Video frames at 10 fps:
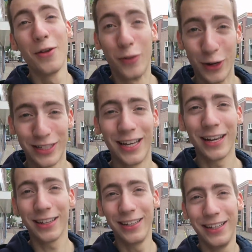for
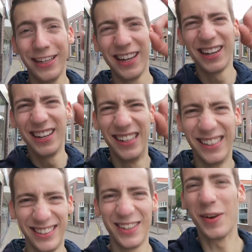exactly
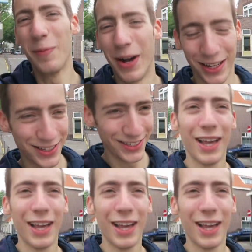$0.